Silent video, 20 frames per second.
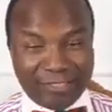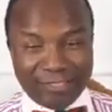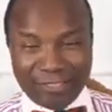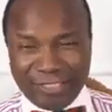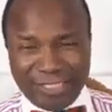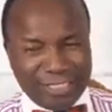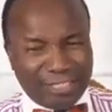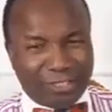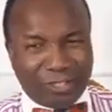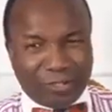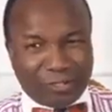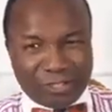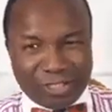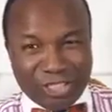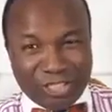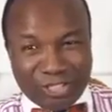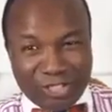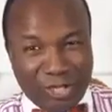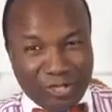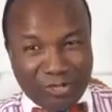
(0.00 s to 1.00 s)

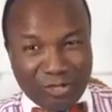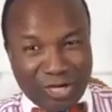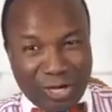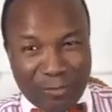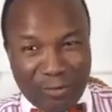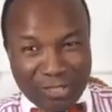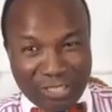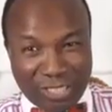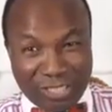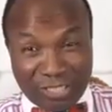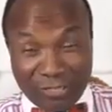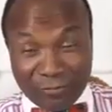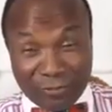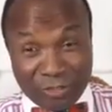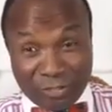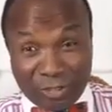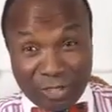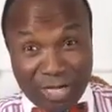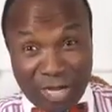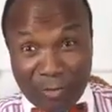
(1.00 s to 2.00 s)
She's not talking about herself, she's
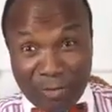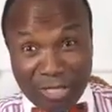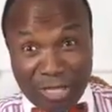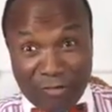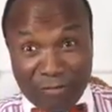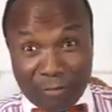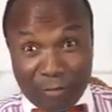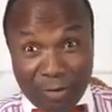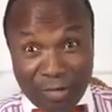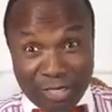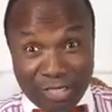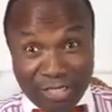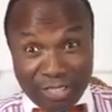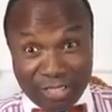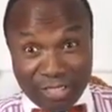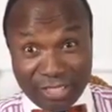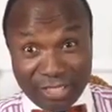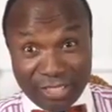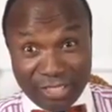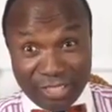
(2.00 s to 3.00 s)
talking about everybody
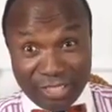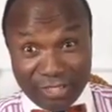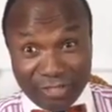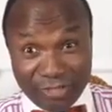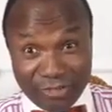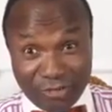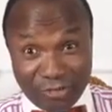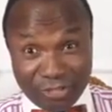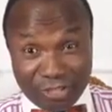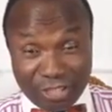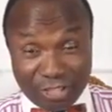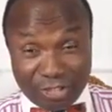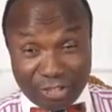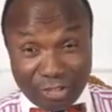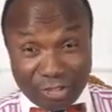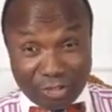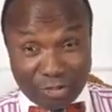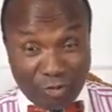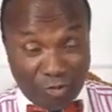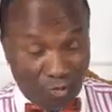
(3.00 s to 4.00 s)
who is a
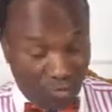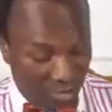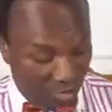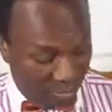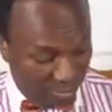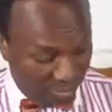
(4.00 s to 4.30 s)
churchgoer.